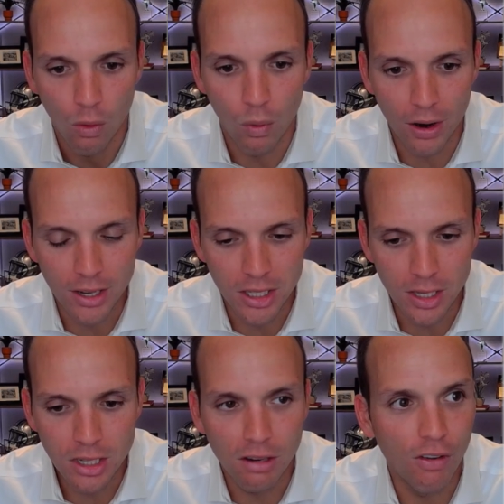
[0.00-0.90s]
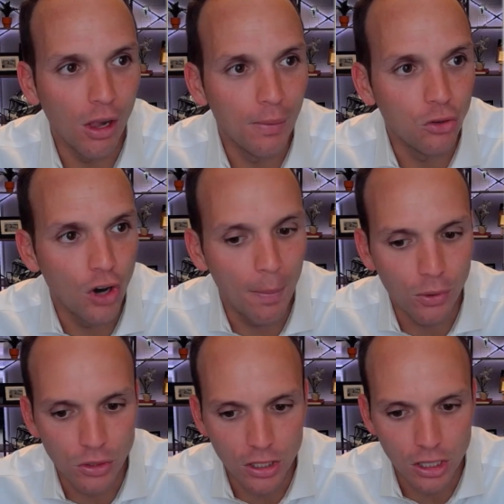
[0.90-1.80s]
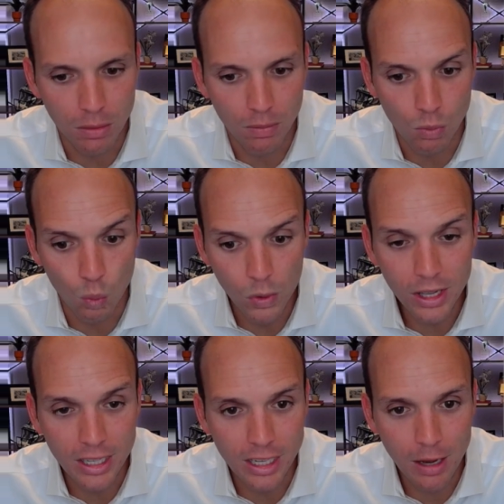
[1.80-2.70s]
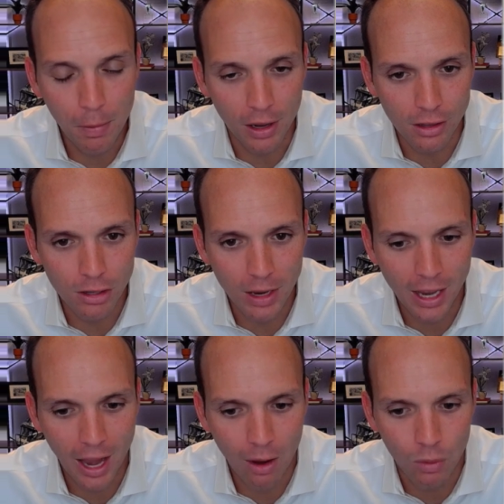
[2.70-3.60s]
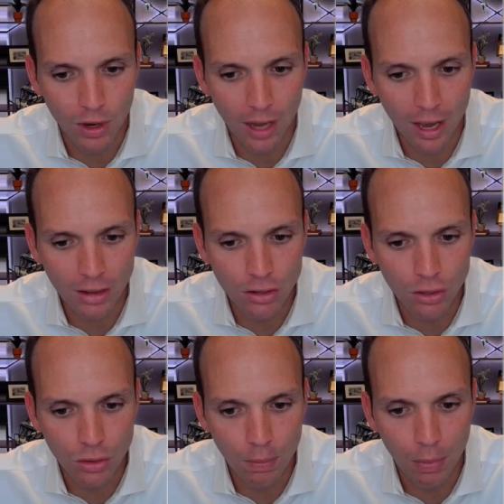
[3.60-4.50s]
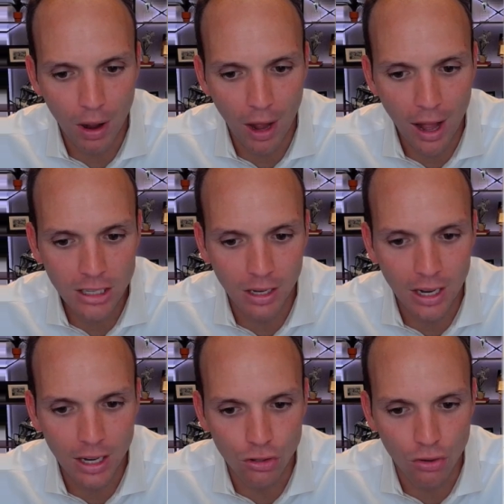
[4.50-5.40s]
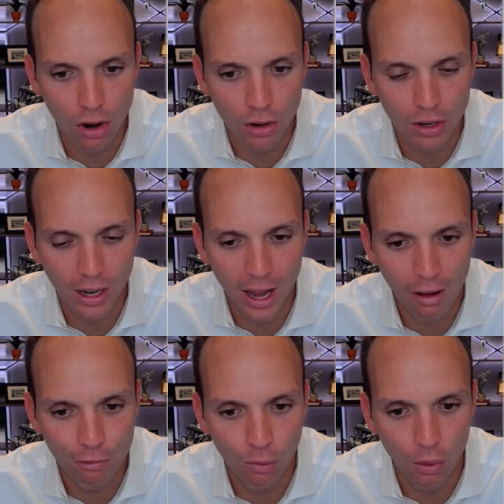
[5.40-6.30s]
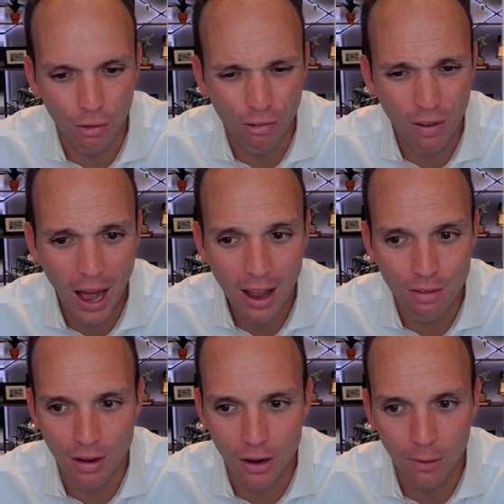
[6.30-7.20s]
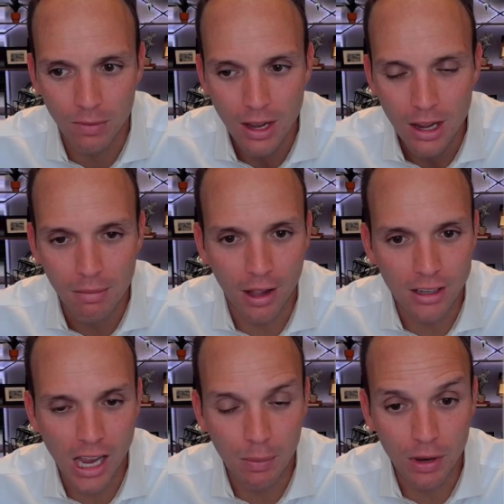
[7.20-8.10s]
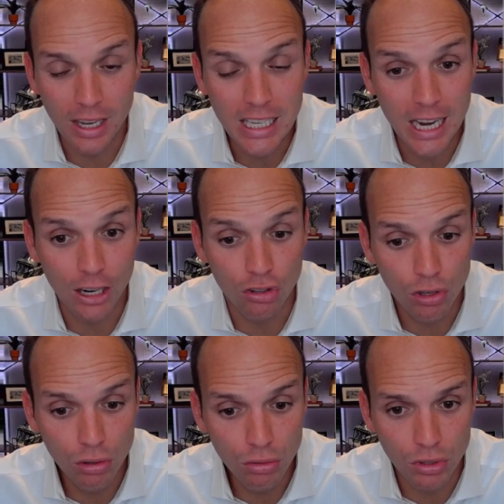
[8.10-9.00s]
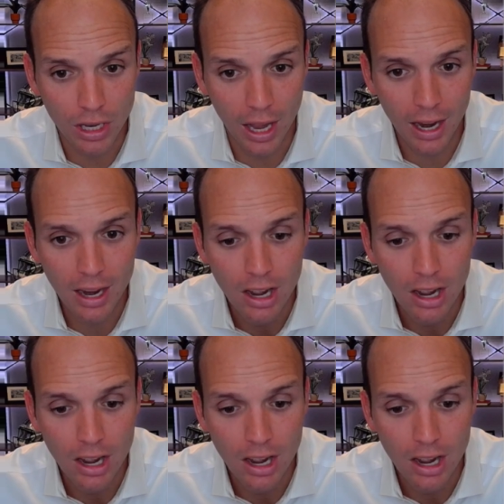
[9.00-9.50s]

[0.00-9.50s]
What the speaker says: whereas this developing tropical system really deepening. This would be Cat 1, Cat 2, possibly getting stronger to Cat 4 or 5 here by the time we get to next Tuesday,